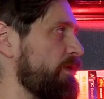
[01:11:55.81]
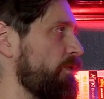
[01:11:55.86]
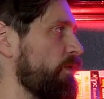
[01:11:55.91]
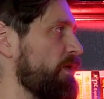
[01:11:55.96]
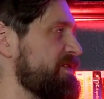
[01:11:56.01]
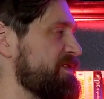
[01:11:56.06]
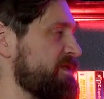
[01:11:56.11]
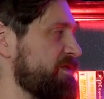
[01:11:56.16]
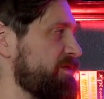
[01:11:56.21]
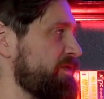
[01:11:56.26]
It
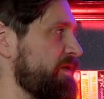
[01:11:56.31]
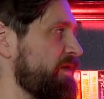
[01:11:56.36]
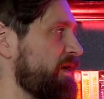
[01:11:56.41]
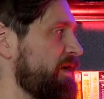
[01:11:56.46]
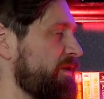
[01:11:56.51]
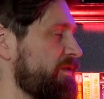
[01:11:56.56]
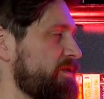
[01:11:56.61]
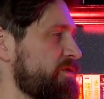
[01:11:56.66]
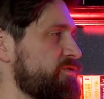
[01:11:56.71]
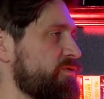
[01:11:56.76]
wasn't
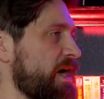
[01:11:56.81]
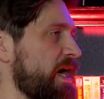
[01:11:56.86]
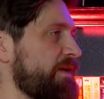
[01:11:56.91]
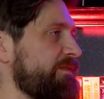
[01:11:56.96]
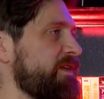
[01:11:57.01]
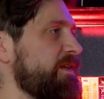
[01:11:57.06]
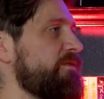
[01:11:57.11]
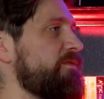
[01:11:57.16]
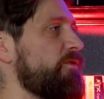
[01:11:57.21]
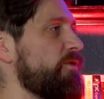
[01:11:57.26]
the
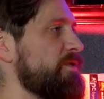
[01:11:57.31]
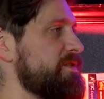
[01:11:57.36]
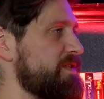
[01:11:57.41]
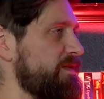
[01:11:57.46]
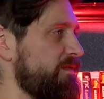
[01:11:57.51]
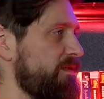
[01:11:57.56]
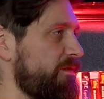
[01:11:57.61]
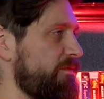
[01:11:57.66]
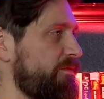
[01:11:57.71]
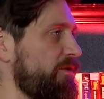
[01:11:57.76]
driving force
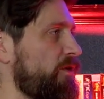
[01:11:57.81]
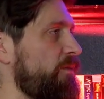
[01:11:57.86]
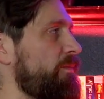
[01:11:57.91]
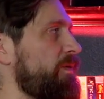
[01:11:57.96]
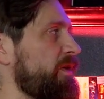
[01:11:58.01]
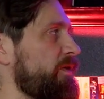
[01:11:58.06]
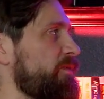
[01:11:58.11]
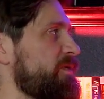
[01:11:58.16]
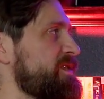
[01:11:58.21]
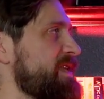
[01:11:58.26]
of the film,
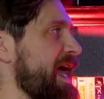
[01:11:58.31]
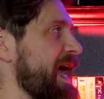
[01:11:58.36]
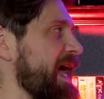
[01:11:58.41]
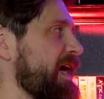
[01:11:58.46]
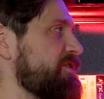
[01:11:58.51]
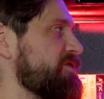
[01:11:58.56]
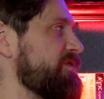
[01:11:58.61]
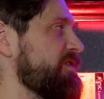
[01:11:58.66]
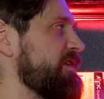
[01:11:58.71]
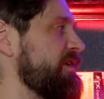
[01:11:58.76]
but it was
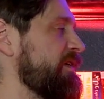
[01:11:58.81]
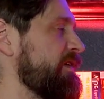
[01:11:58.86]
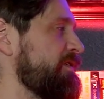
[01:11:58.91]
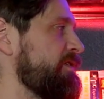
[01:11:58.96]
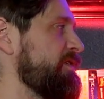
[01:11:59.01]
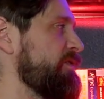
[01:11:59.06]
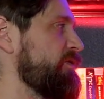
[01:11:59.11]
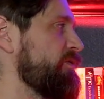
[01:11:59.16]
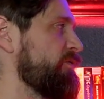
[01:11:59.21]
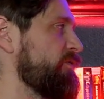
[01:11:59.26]
actually a
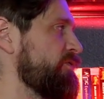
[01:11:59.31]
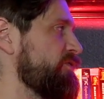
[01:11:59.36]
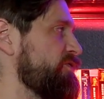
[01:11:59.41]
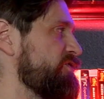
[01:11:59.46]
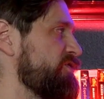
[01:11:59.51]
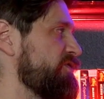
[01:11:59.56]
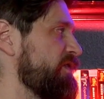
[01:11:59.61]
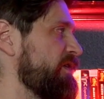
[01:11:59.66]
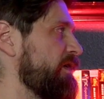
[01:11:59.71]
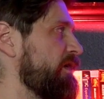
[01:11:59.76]

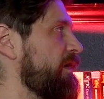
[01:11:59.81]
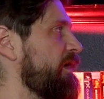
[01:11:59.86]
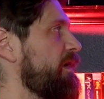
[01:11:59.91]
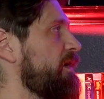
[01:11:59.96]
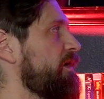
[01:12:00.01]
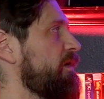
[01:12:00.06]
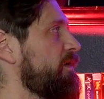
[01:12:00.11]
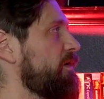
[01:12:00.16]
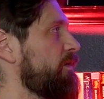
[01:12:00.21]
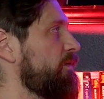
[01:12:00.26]
huge
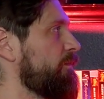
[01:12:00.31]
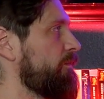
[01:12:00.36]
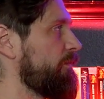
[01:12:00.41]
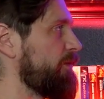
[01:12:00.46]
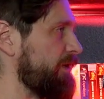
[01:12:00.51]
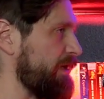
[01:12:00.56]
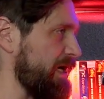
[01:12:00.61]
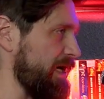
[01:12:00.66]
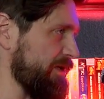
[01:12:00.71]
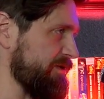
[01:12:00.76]

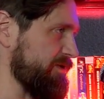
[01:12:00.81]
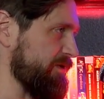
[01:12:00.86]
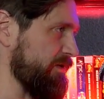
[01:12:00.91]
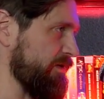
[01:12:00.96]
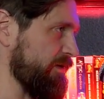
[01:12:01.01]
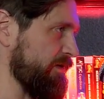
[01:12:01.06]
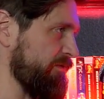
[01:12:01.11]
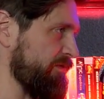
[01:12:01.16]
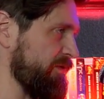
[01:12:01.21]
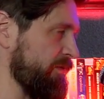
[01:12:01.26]
plot
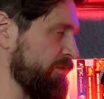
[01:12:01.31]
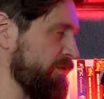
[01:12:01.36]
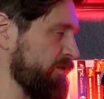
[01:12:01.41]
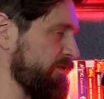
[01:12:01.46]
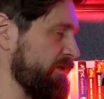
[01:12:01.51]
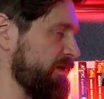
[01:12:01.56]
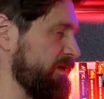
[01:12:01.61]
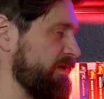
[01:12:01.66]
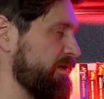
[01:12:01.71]
of the movie.